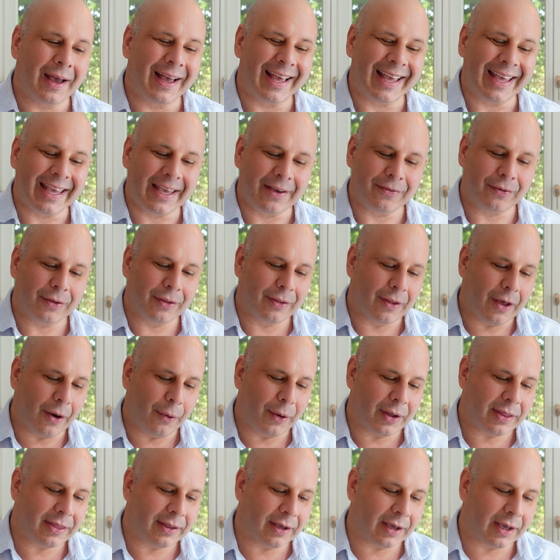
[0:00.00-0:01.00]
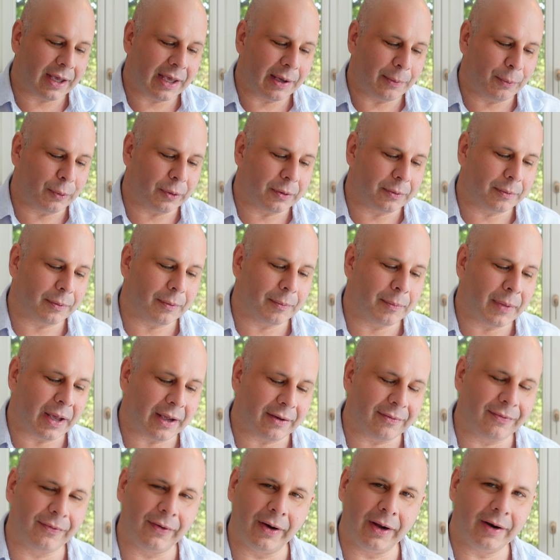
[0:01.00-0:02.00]
even though I think he would make
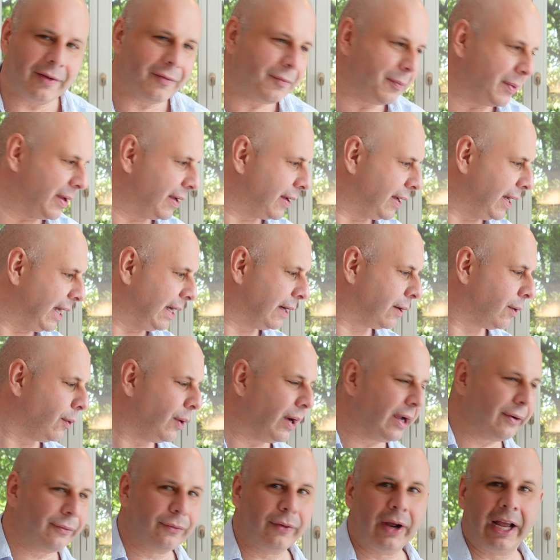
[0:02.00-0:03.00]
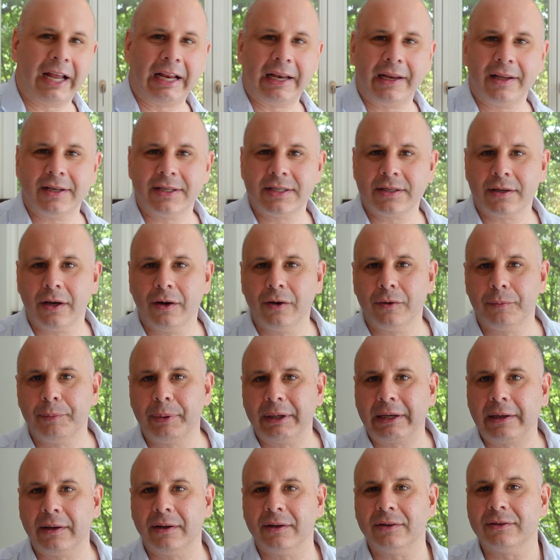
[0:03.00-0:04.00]
fun of me, and quite rightly so,
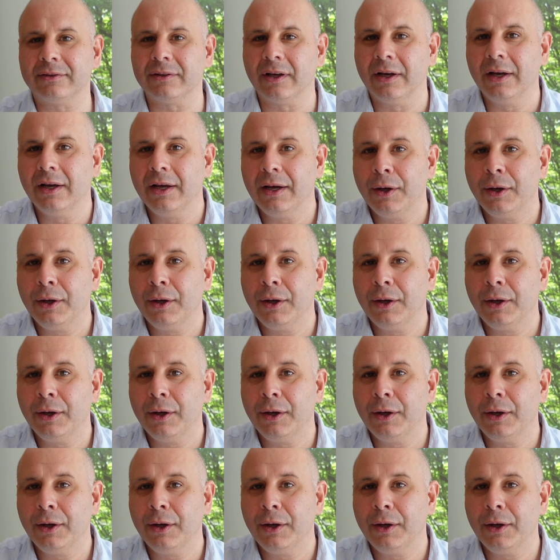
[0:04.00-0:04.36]
because